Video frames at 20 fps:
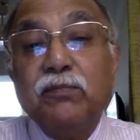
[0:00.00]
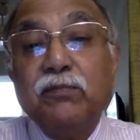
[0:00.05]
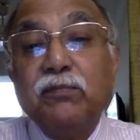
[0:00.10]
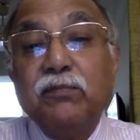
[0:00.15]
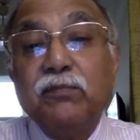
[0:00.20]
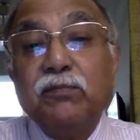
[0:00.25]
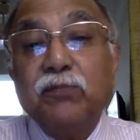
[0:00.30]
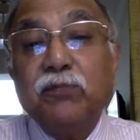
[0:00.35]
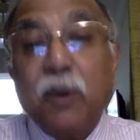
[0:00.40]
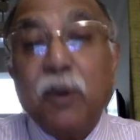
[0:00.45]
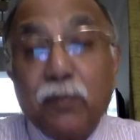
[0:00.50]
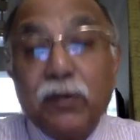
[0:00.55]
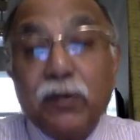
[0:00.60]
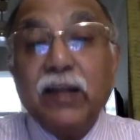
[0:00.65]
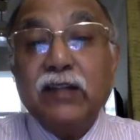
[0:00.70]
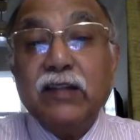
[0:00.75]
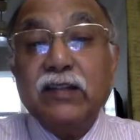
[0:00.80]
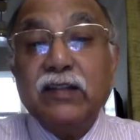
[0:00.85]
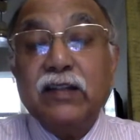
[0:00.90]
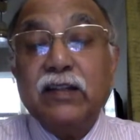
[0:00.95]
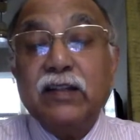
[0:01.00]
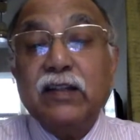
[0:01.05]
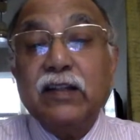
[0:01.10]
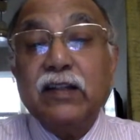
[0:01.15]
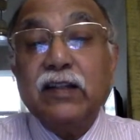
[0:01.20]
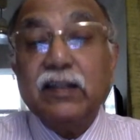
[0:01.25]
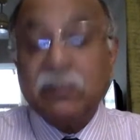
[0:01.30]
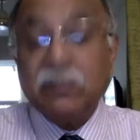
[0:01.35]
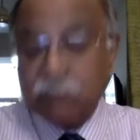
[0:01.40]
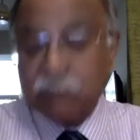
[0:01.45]
population
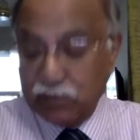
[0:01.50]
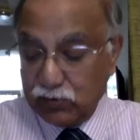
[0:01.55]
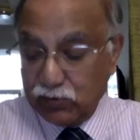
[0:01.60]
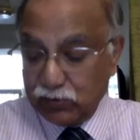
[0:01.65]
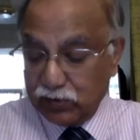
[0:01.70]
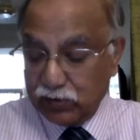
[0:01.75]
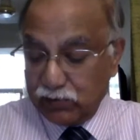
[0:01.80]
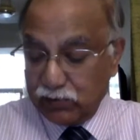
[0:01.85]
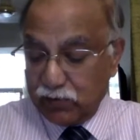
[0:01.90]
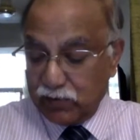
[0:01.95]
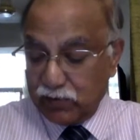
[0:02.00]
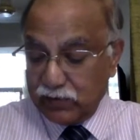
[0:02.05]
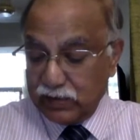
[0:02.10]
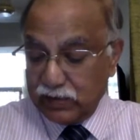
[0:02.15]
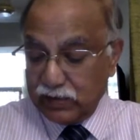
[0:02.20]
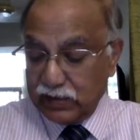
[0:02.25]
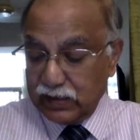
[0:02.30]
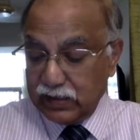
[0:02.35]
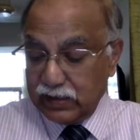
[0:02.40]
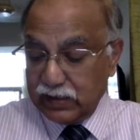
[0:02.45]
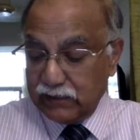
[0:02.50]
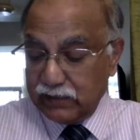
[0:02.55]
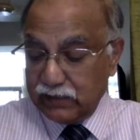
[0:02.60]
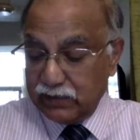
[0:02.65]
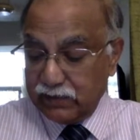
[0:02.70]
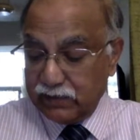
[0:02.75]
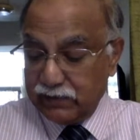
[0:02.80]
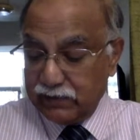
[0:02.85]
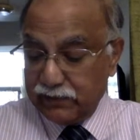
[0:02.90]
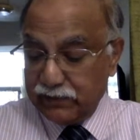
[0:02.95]
is below the poverty level.
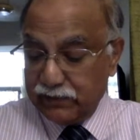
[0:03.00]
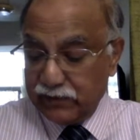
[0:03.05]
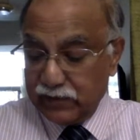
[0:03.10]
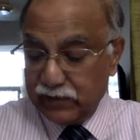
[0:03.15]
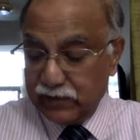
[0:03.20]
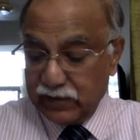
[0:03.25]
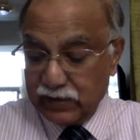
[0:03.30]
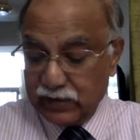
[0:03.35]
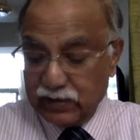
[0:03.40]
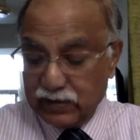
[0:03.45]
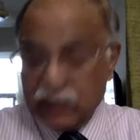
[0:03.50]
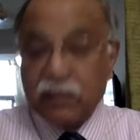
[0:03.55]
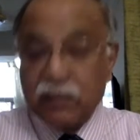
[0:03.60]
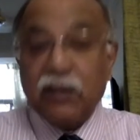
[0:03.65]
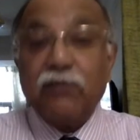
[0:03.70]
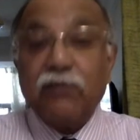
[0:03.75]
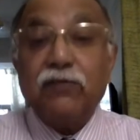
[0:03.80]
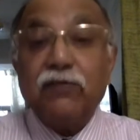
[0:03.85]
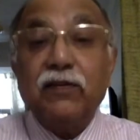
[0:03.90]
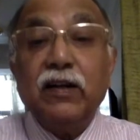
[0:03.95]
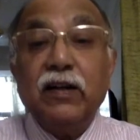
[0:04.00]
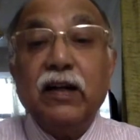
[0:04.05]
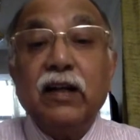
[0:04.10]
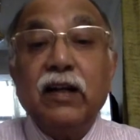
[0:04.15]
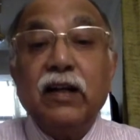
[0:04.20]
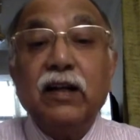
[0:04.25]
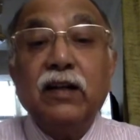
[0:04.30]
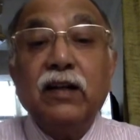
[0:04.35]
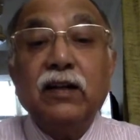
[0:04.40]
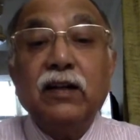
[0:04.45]

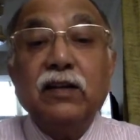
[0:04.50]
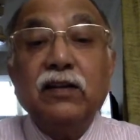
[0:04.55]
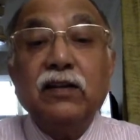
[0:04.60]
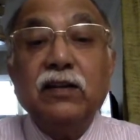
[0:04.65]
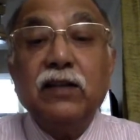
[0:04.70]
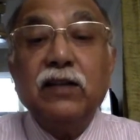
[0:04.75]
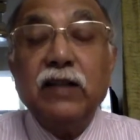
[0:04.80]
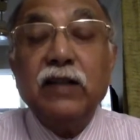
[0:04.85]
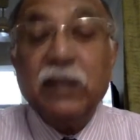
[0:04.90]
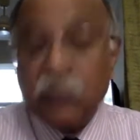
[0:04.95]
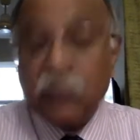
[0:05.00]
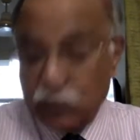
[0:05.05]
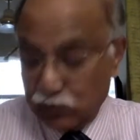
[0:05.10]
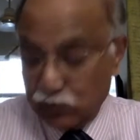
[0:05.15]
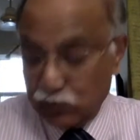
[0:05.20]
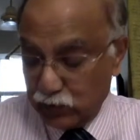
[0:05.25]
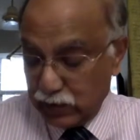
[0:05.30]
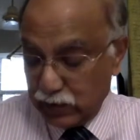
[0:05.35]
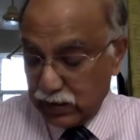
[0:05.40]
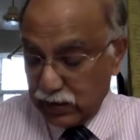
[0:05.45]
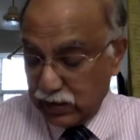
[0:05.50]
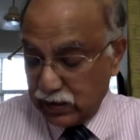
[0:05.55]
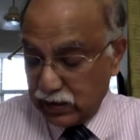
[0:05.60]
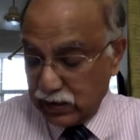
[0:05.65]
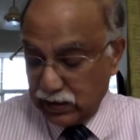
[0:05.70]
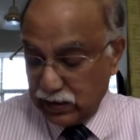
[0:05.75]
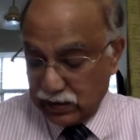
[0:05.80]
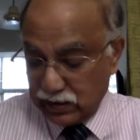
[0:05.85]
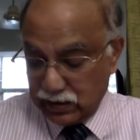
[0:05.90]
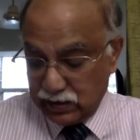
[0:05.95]
Roughly
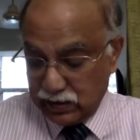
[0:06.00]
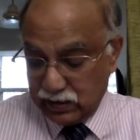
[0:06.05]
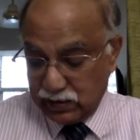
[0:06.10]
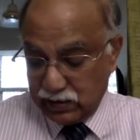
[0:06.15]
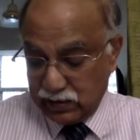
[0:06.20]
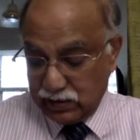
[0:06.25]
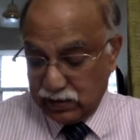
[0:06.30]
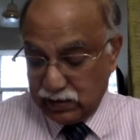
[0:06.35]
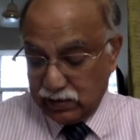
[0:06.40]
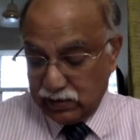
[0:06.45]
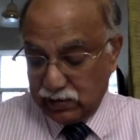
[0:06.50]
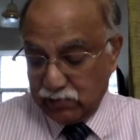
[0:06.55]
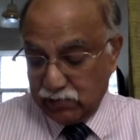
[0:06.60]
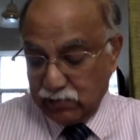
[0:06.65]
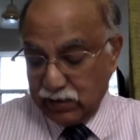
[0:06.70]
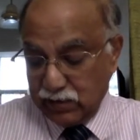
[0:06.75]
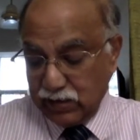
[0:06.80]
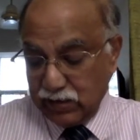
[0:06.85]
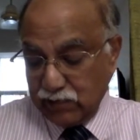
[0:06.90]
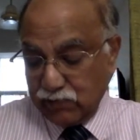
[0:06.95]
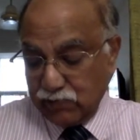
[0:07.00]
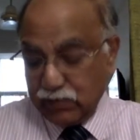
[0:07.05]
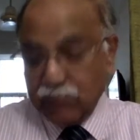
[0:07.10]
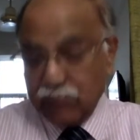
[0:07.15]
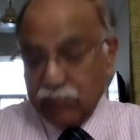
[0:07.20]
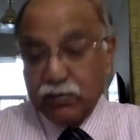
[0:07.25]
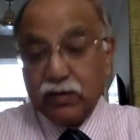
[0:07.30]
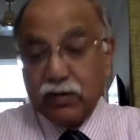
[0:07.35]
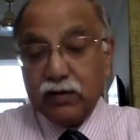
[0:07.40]
320 million people